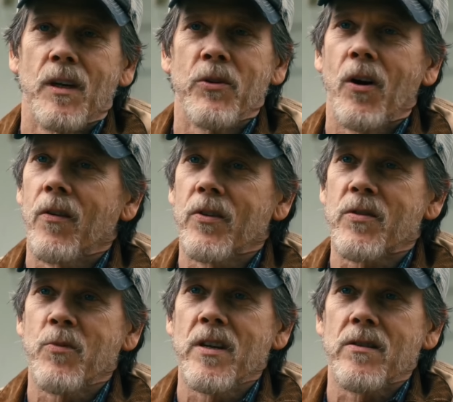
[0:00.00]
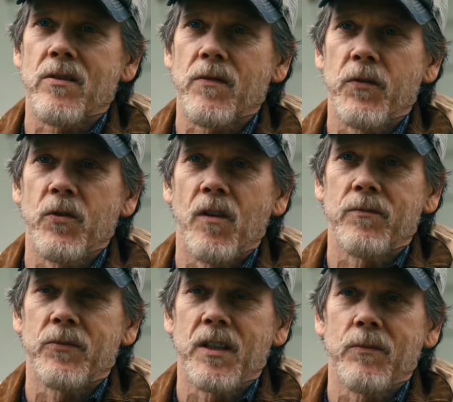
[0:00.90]
Maybe all this means is a few of
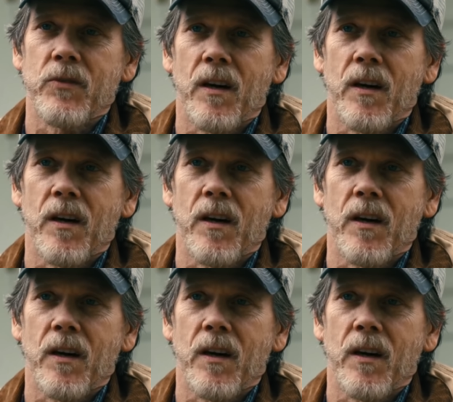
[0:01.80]
them teamed